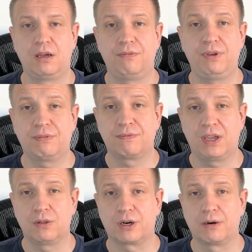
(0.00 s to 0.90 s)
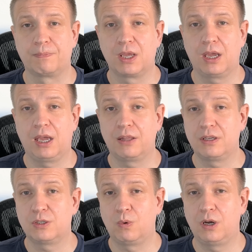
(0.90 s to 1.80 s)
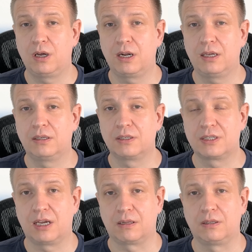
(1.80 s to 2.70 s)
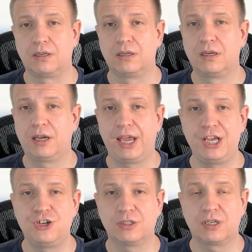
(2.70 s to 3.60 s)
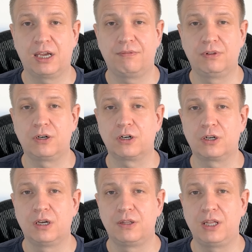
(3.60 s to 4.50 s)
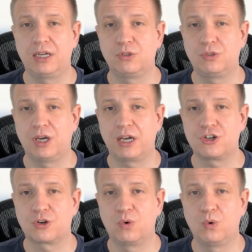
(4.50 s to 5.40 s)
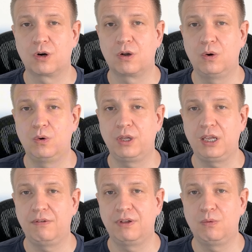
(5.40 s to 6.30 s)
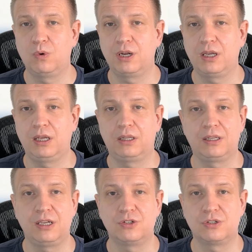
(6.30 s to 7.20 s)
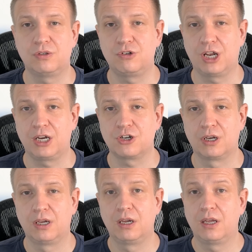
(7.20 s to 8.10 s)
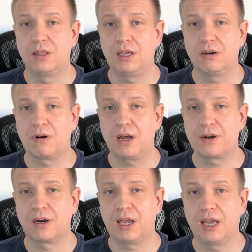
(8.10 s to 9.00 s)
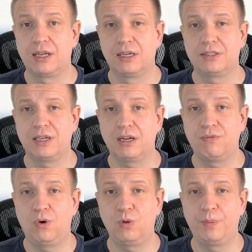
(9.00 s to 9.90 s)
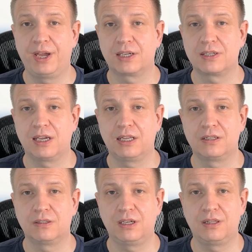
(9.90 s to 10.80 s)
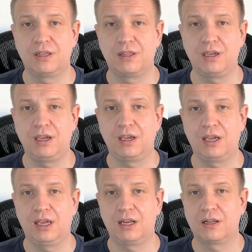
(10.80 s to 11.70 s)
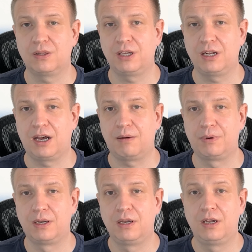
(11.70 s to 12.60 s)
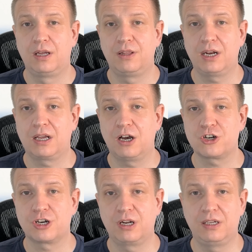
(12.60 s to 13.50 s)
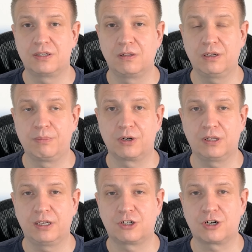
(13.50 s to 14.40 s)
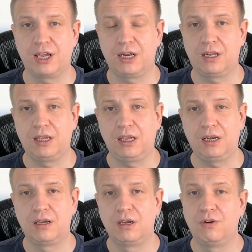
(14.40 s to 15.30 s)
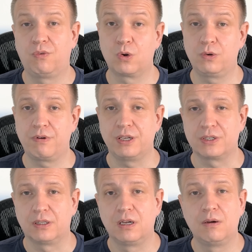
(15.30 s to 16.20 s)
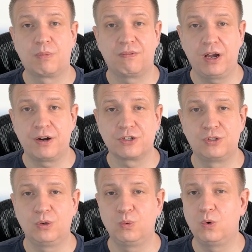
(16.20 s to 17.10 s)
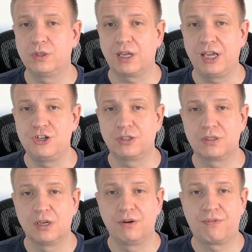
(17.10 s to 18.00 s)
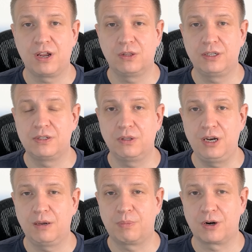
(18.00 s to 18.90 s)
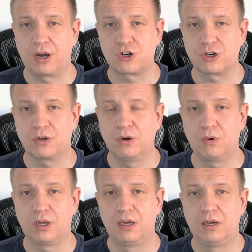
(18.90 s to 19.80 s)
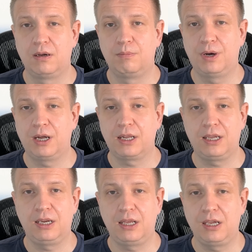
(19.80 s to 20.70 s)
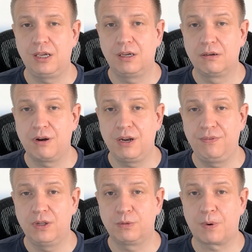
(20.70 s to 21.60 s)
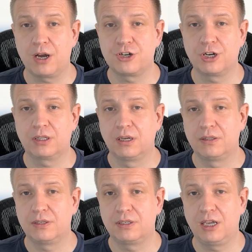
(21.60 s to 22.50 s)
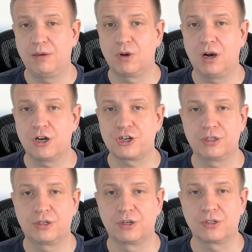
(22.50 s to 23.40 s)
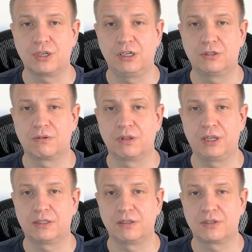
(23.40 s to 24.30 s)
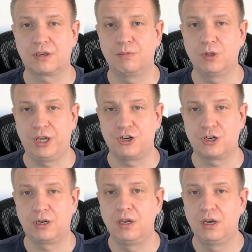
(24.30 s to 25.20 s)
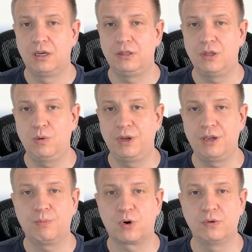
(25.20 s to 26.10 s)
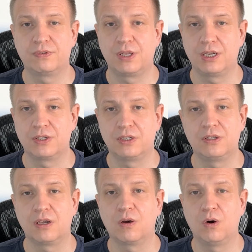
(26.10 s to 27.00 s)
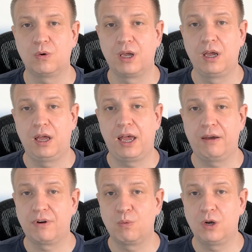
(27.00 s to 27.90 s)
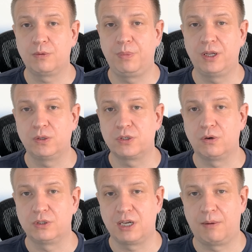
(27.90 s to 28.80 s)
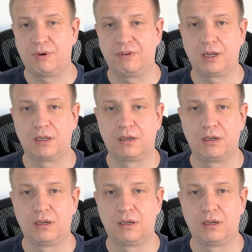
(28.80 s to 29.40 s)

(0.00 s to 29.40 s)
Fifth failure, and this one subtle. Agents have learned not to touch core code even when it needs to change. They'd rather add 10 fallbacks and delete the thing and clean it up. That caution is deliberately trained in, for good reason. Providers don't want agents freely deleting production code. But in a greenfield project, the same caution turns into relentless accumulation. Nobody improves the existing code. Everyone builds on top of it.